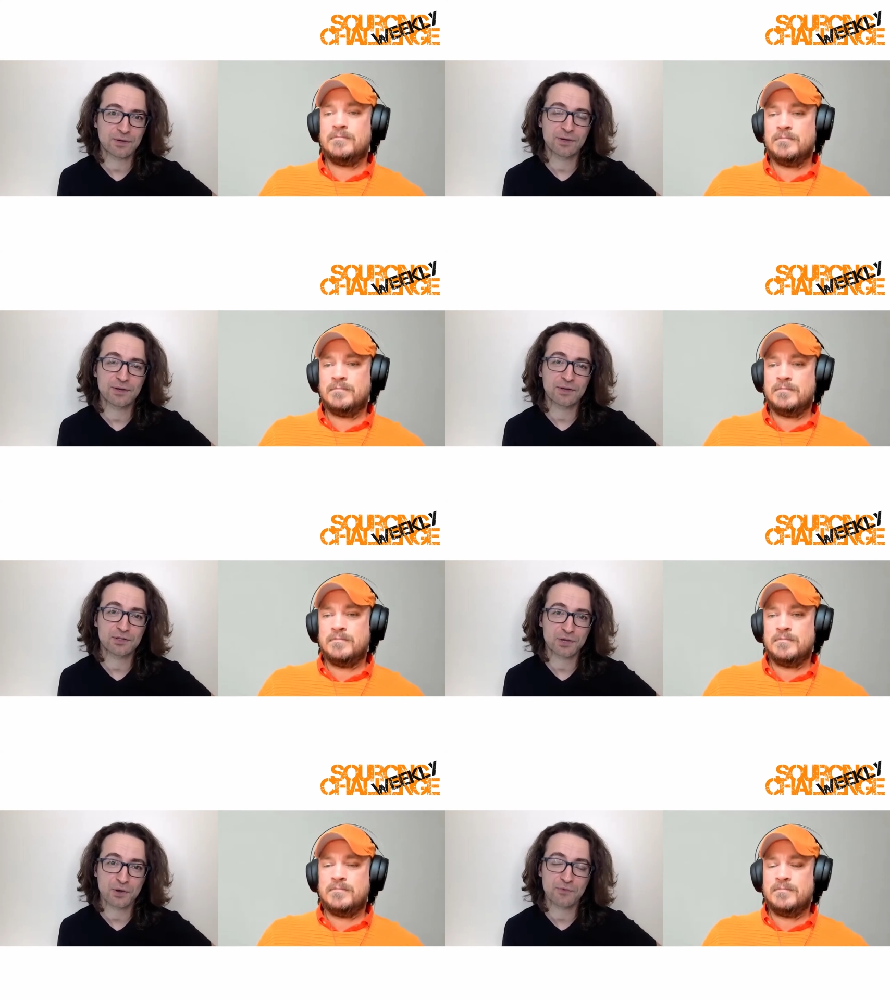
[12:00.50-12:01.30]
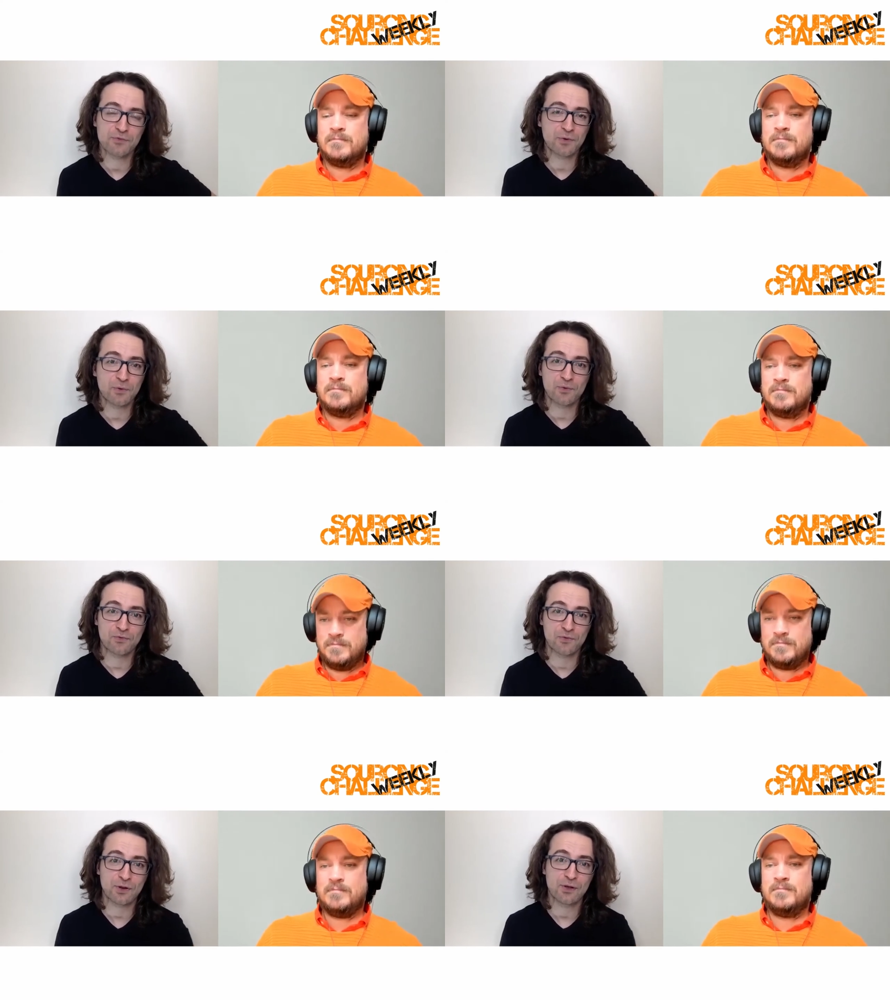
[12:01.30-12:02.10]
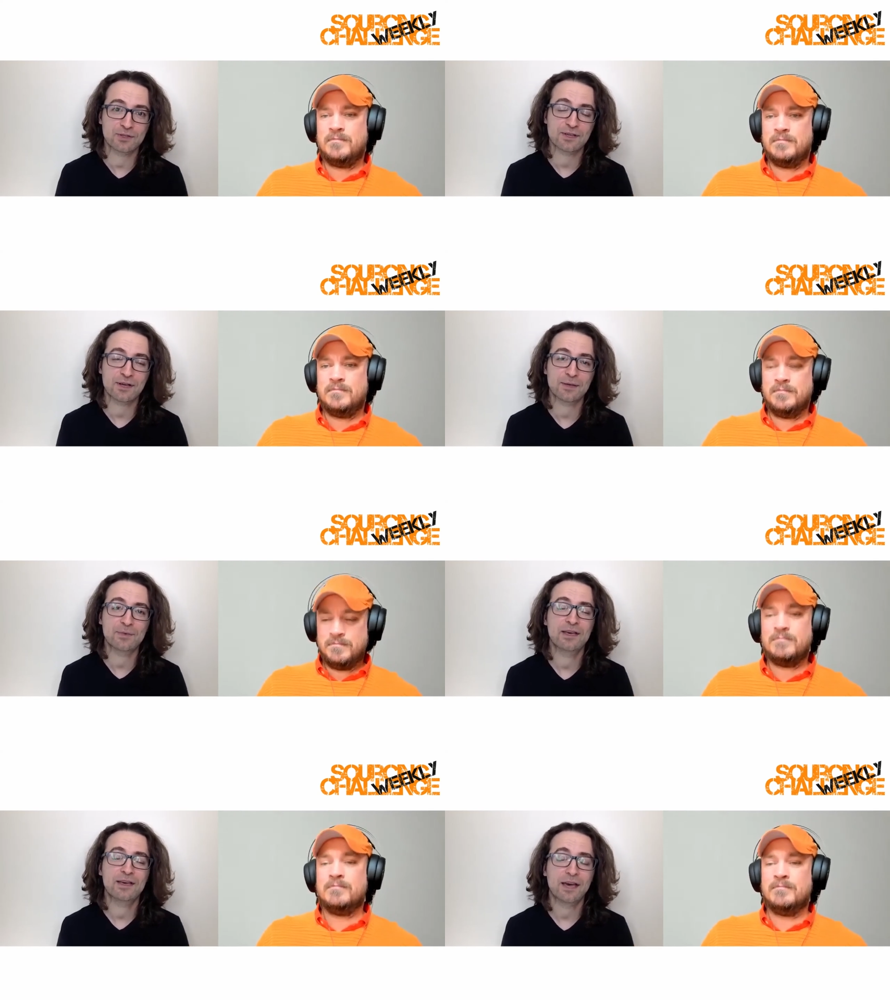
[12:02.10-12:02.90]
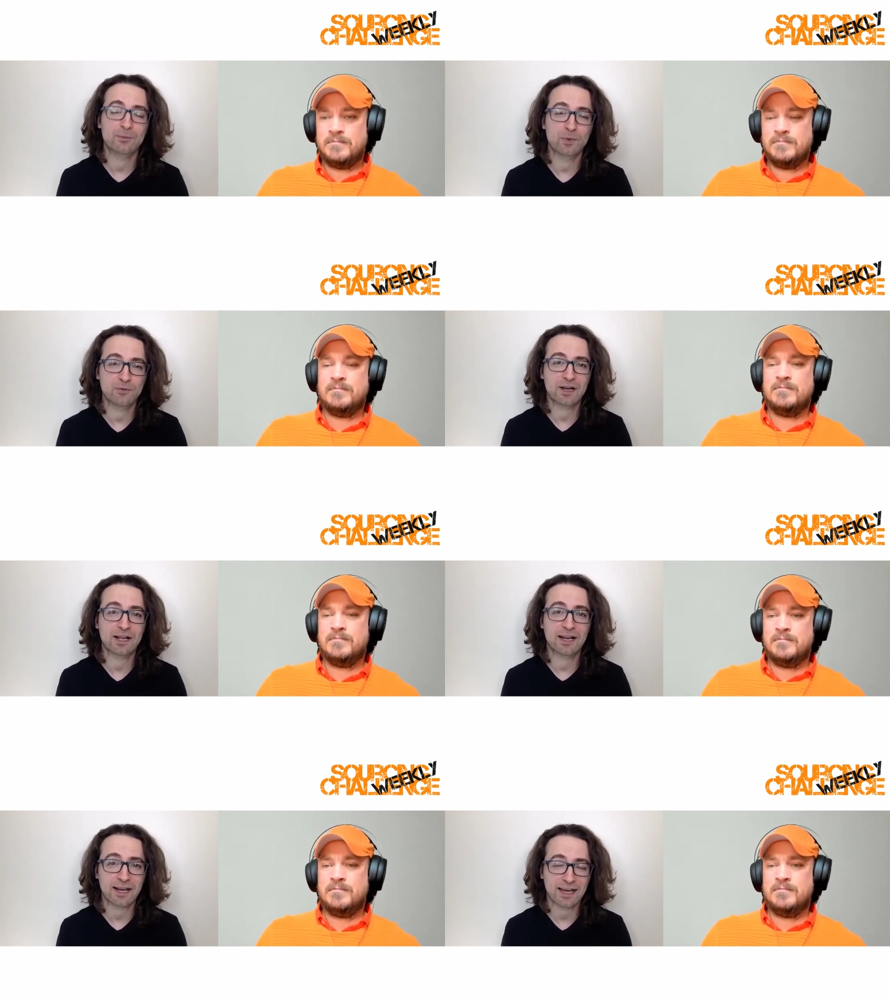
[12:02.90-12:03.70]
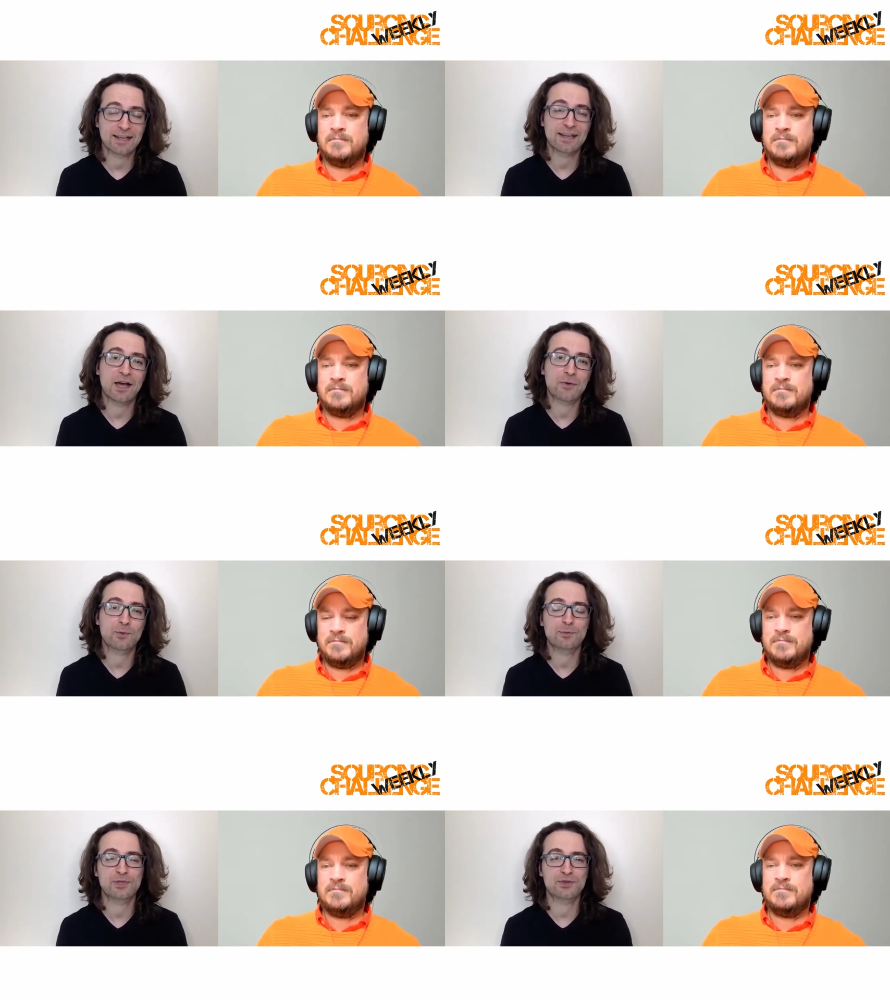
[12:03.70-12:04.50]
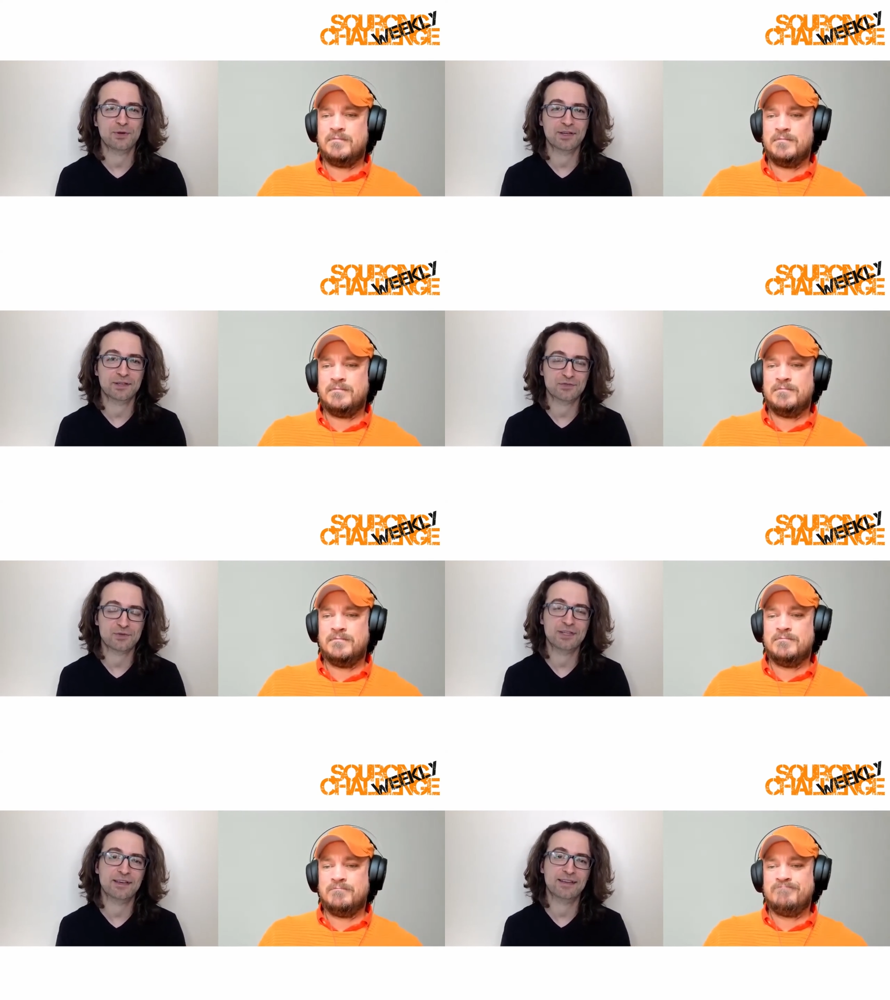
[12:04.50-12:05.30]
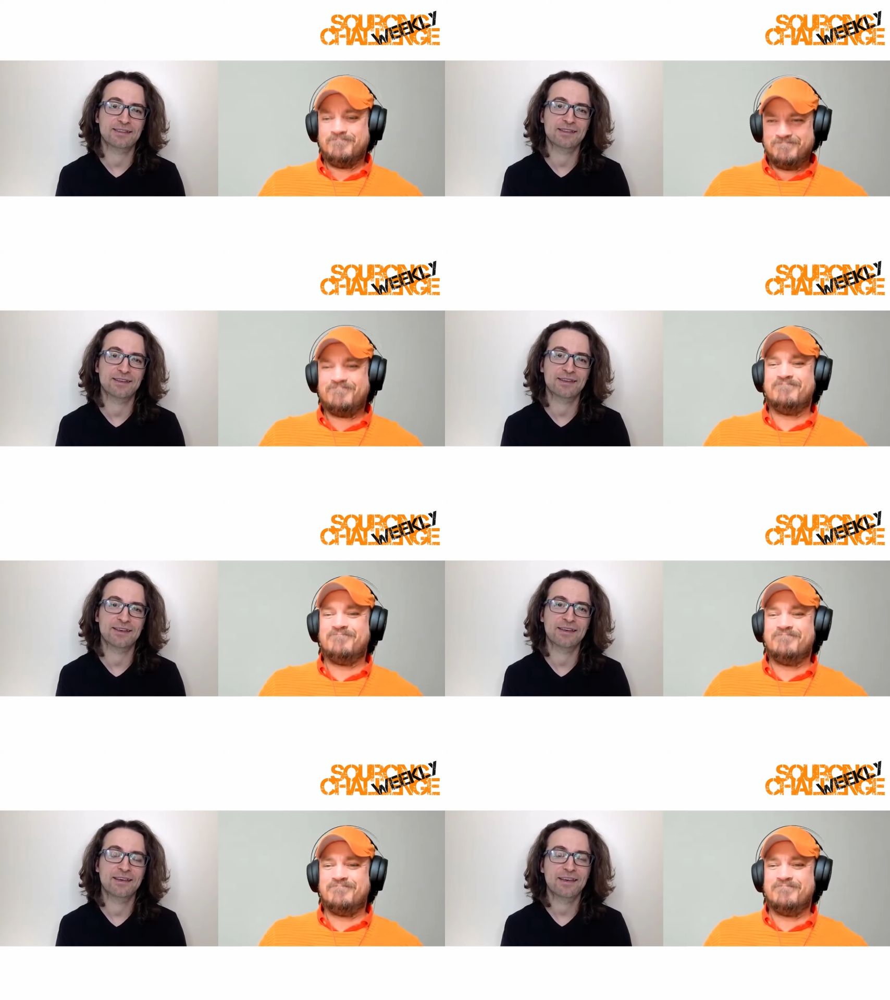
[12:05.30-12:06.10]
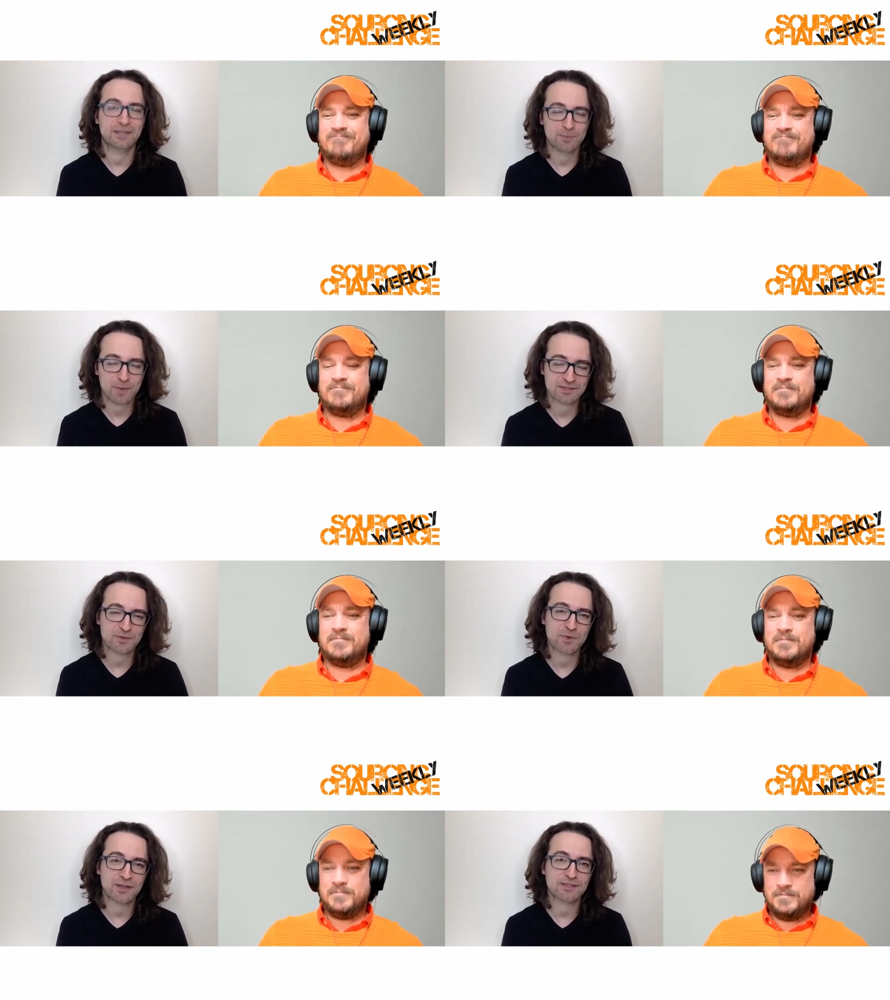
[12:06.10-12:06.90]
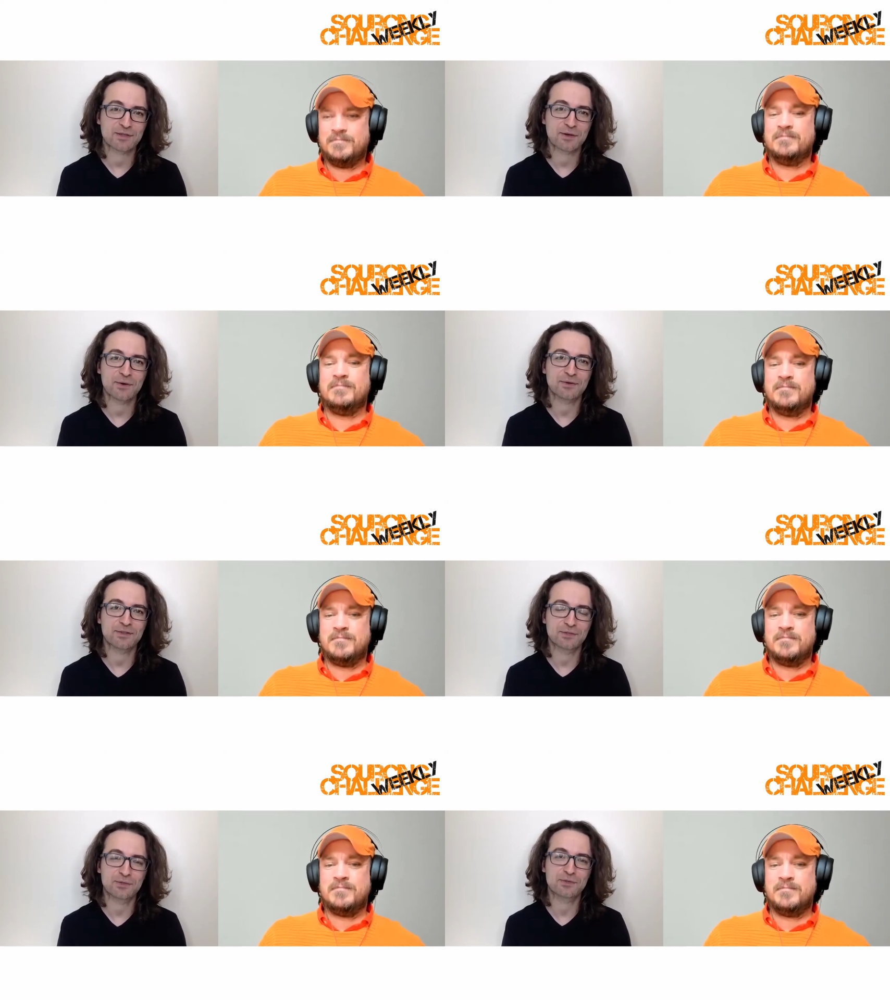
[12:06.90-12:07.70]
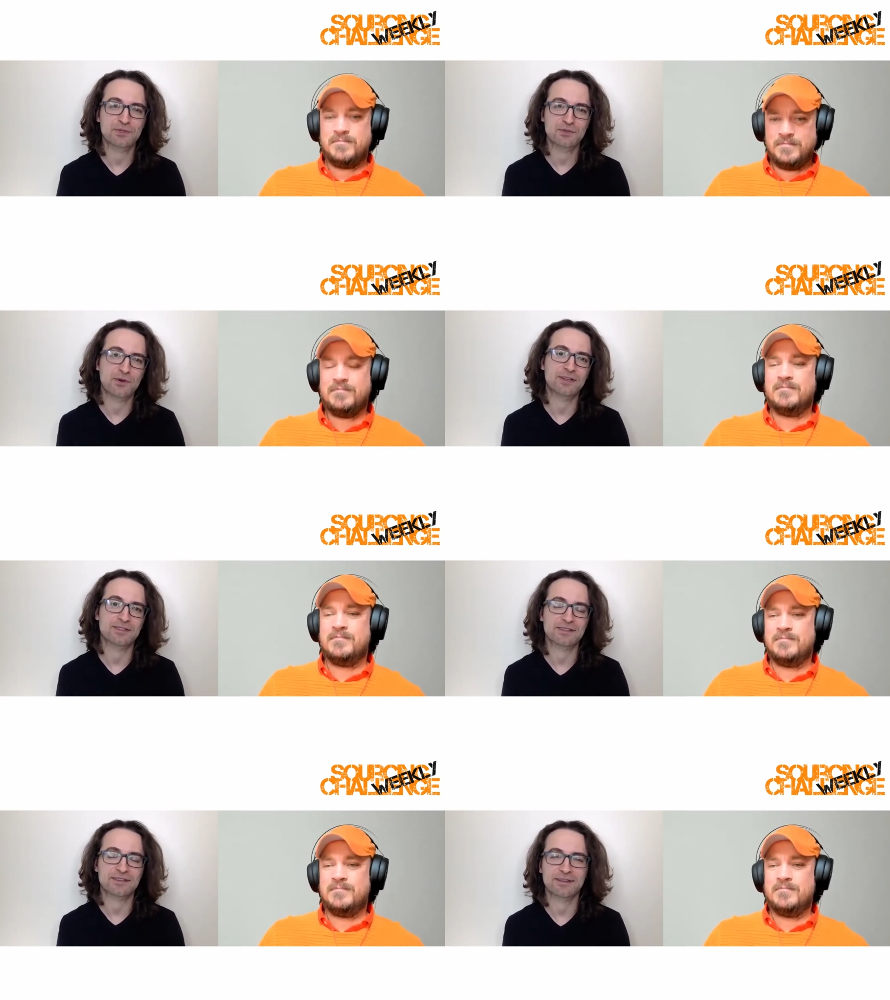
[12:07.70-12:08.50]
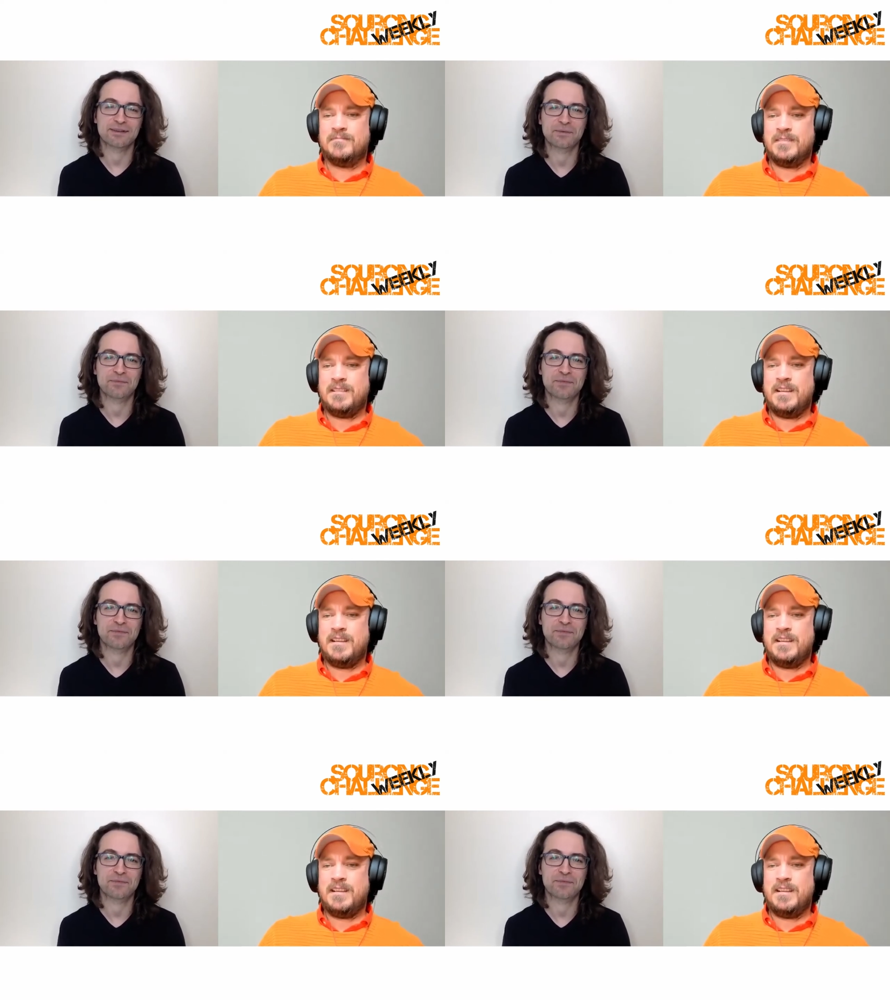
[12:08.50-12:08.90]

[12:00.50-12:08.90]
Speaker 1: a, a, show for for a long time, and both Glenn and I we will be joining Katrina at the at the mastermind. So do join us um,